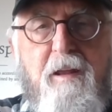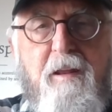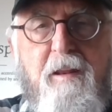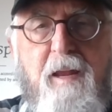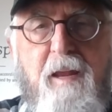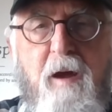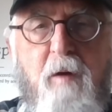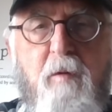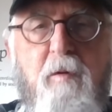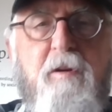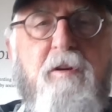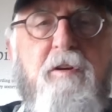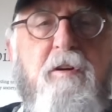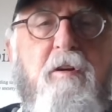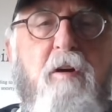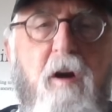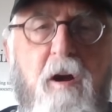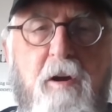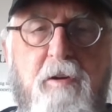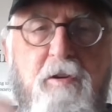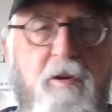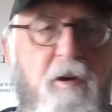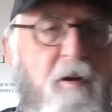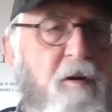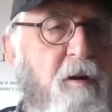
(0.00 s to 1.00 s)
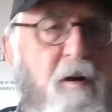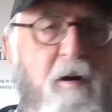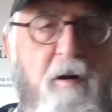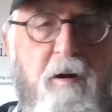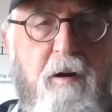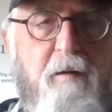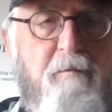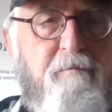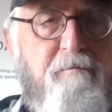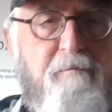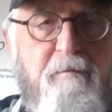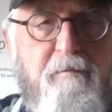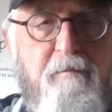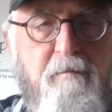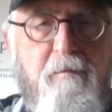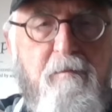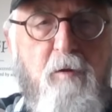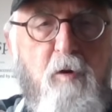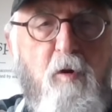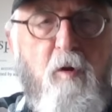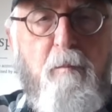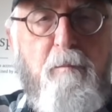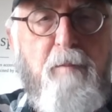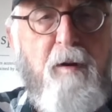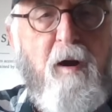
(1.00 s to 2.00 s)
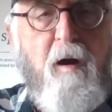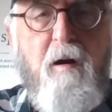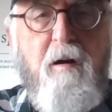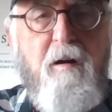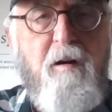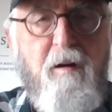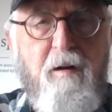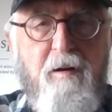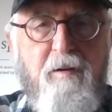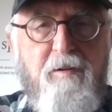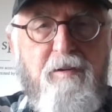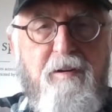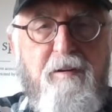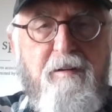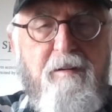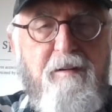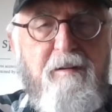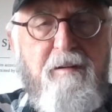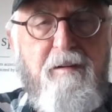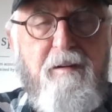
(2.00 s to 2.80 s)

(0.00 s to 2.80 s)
that was causing her to go bonkers.